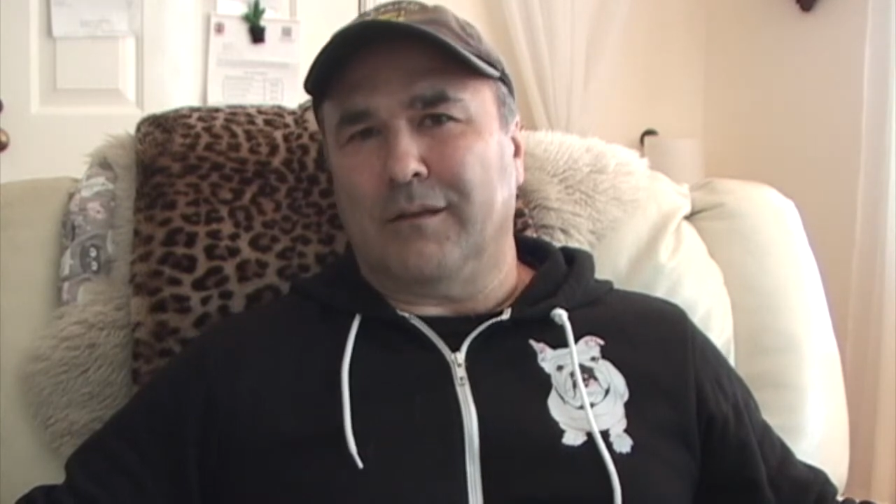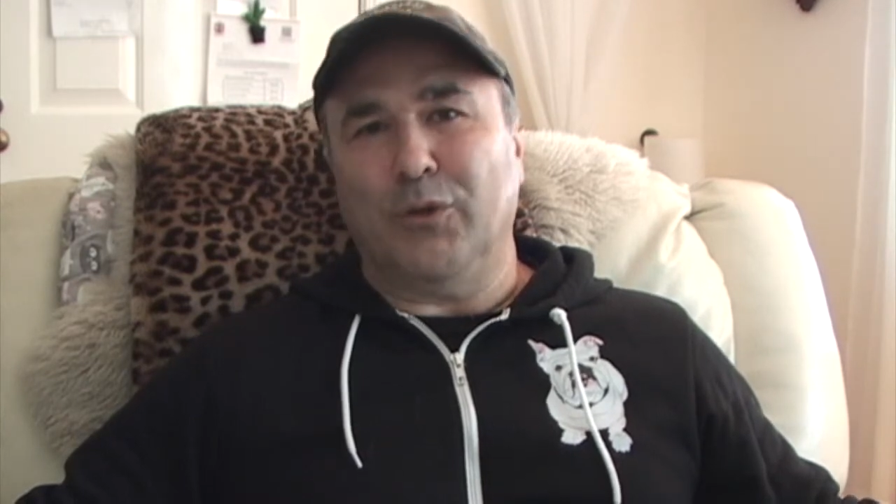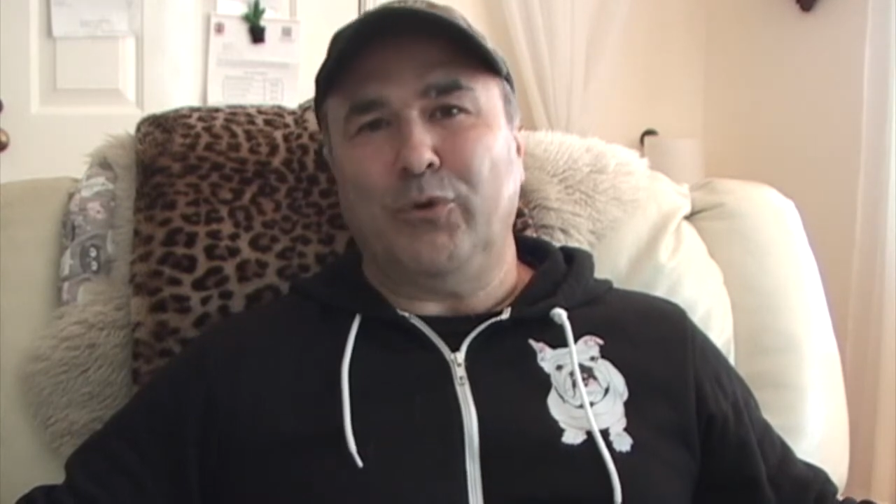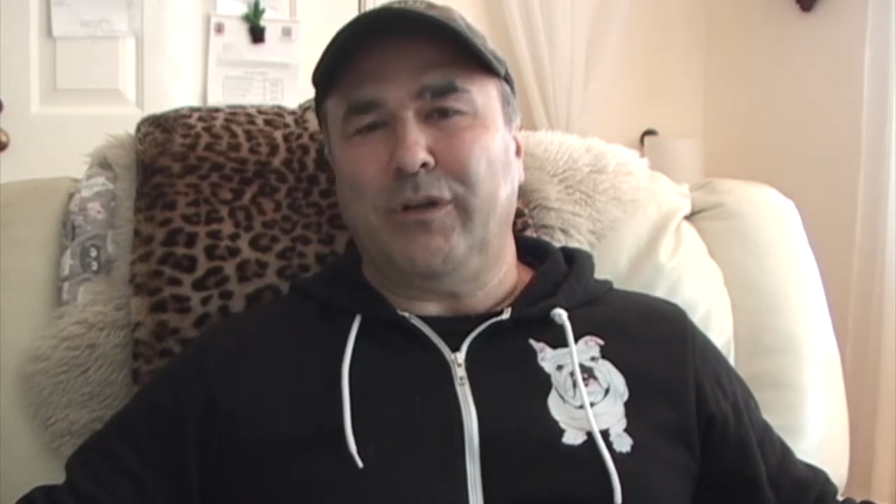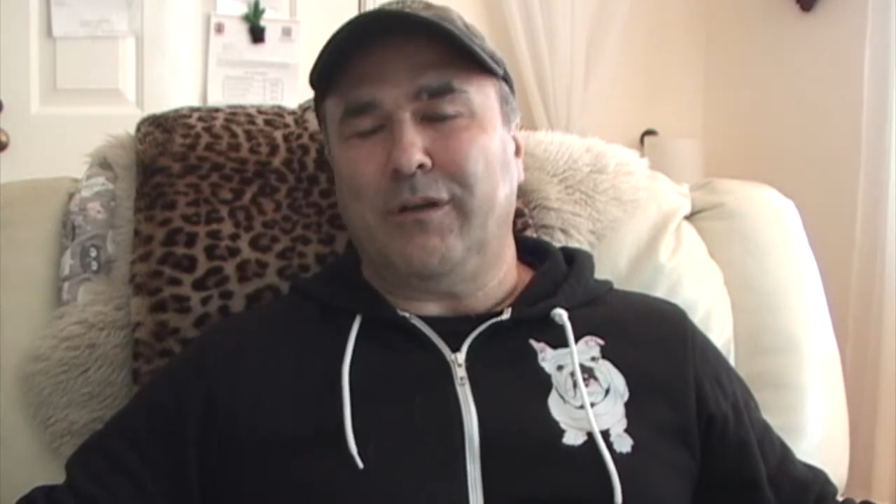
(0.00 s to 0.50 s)

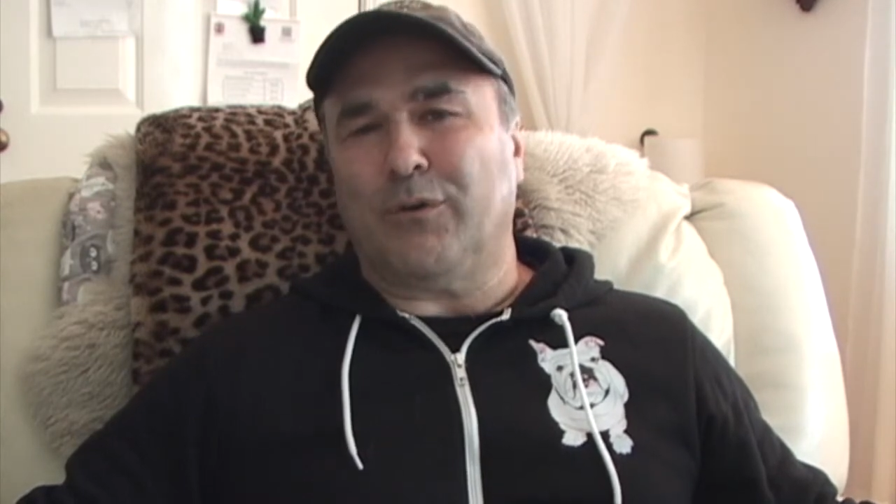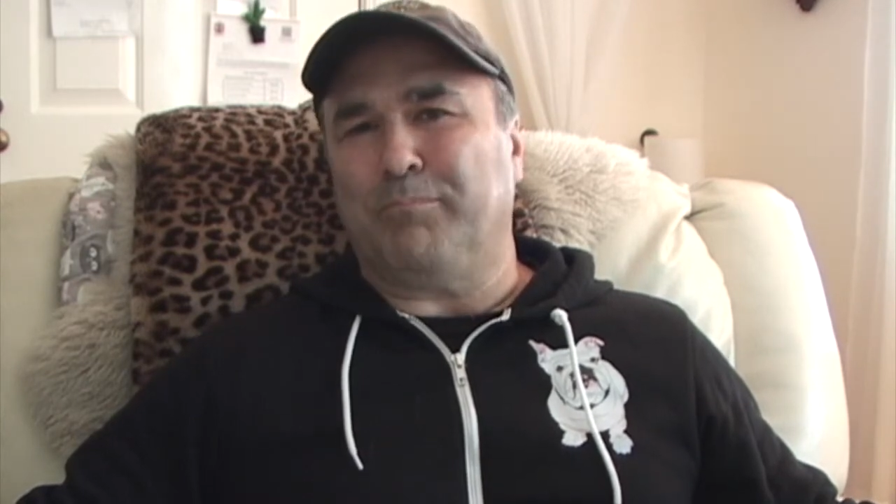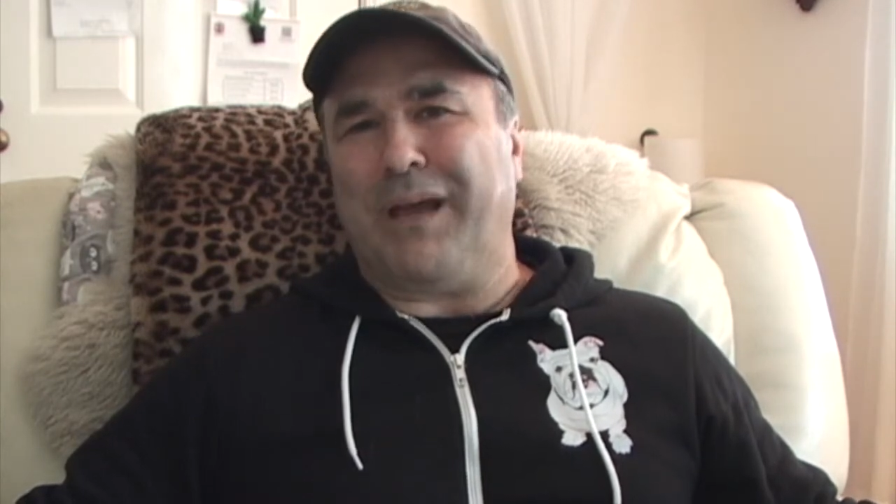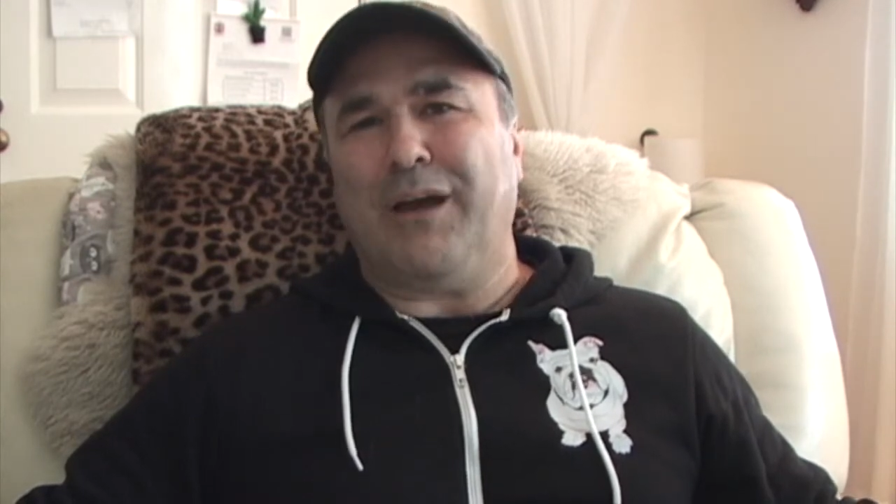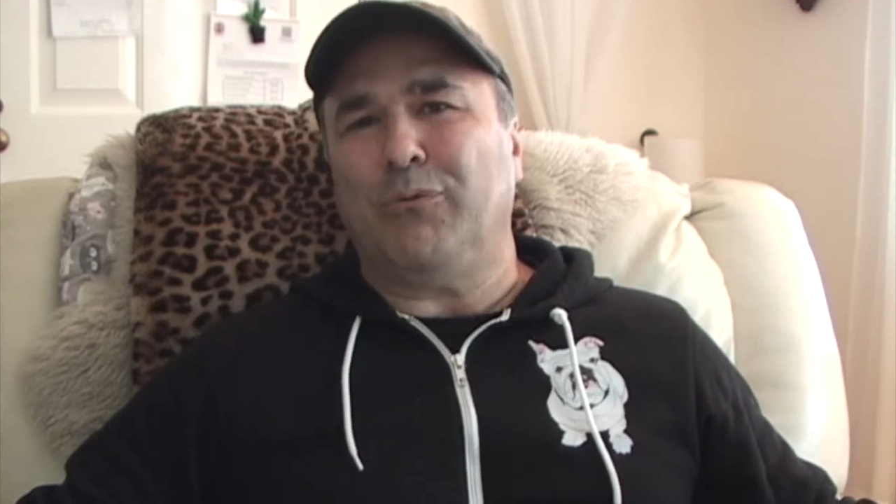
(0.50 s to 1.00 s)
Luna or
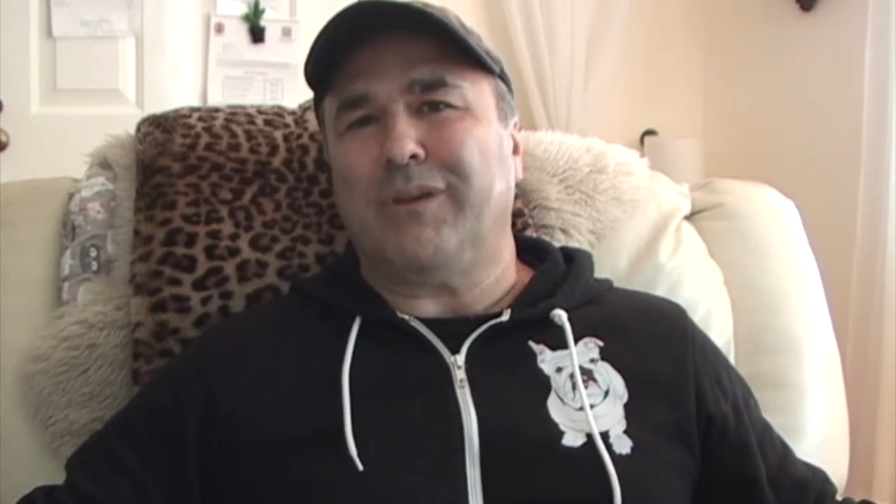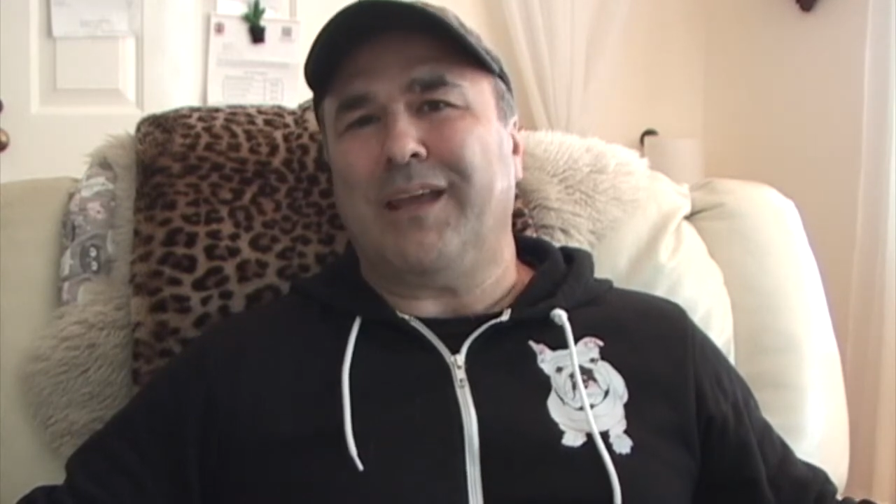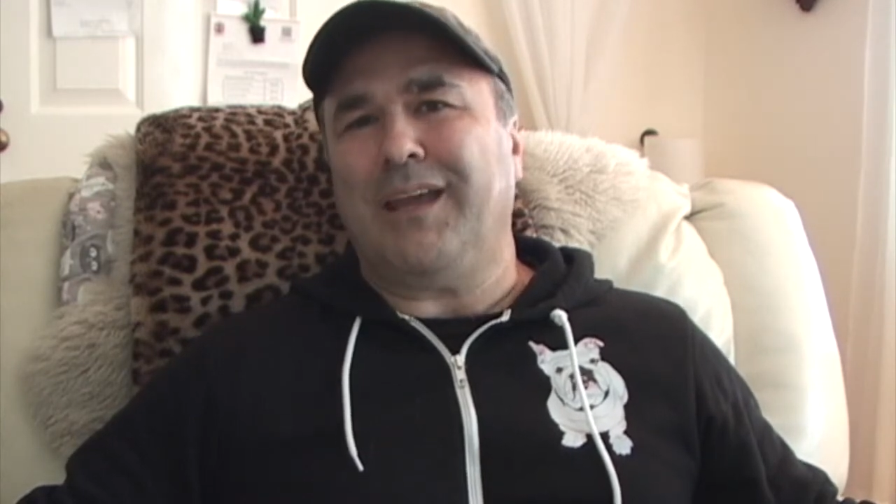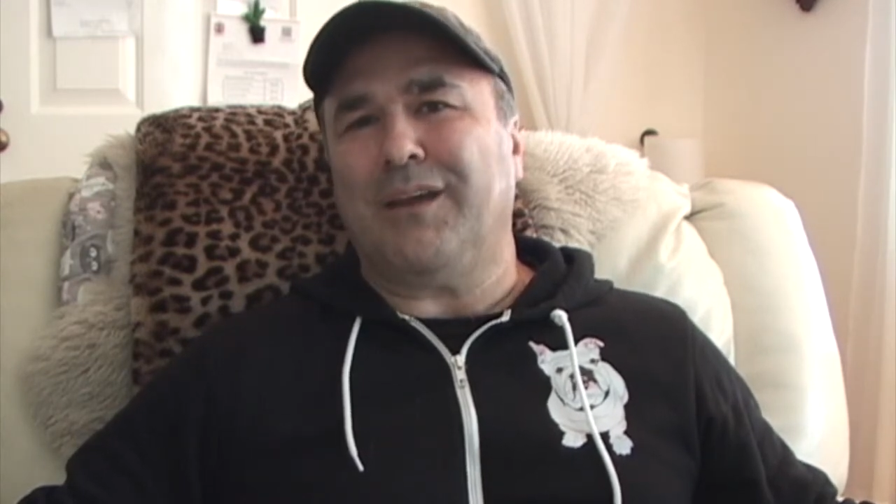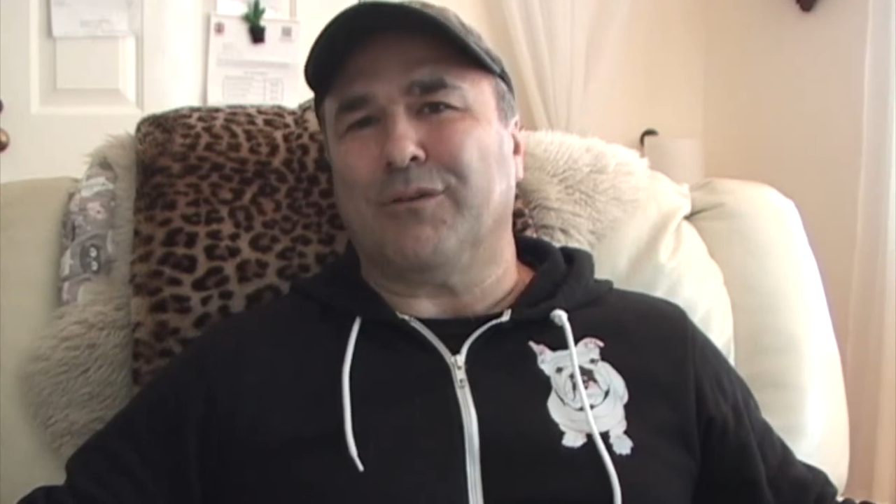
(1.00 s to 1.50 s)
Pound
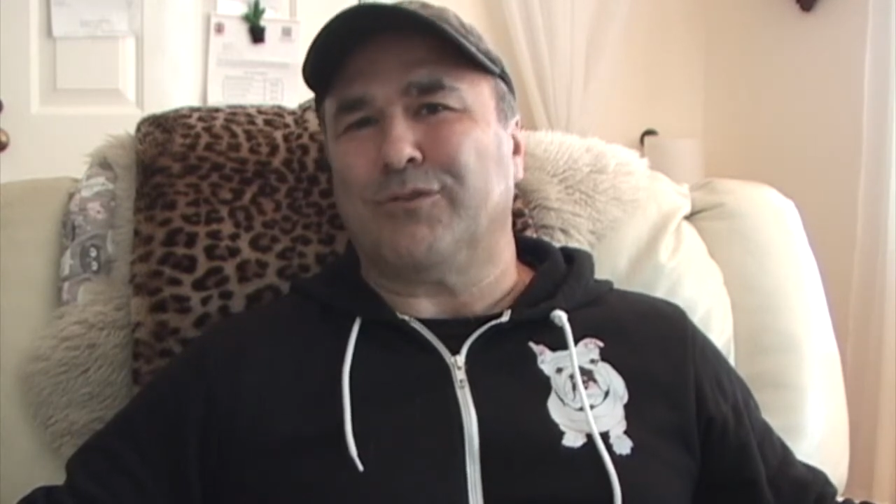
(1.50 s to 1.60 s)
Cake or